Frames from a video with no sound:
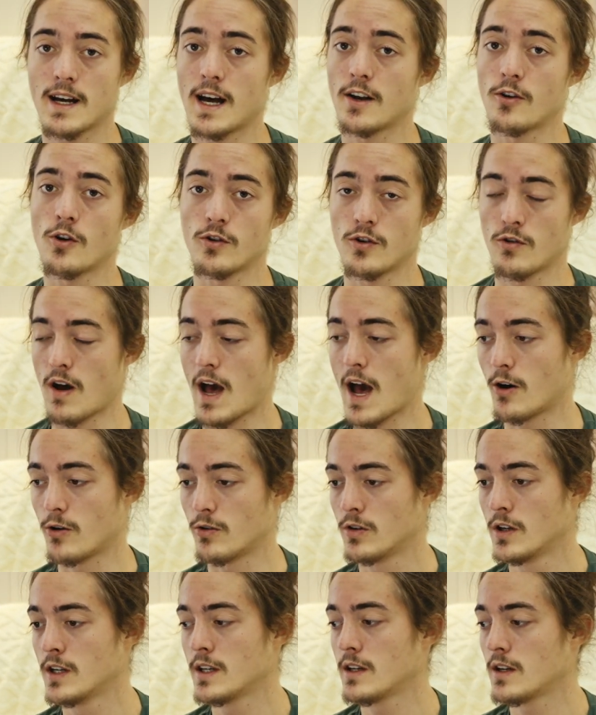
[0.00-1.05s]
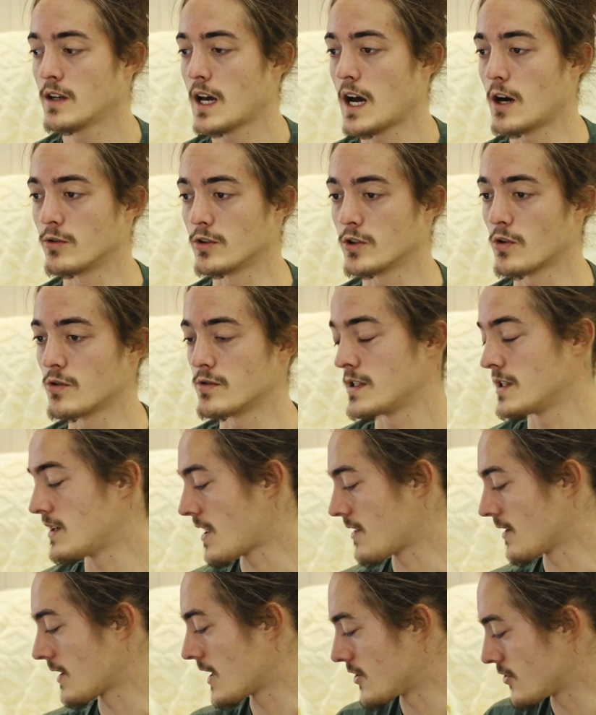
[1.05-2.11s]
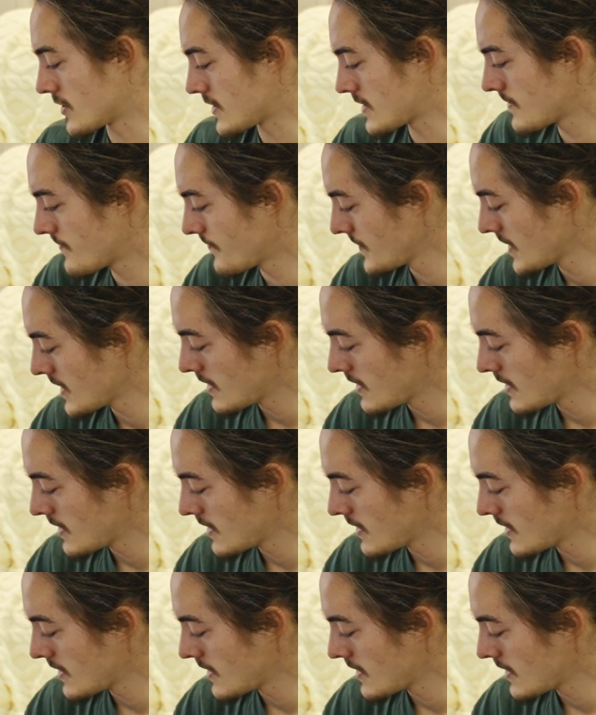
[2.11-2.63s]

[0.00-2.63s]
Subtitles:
I don't know how it goes in other countries.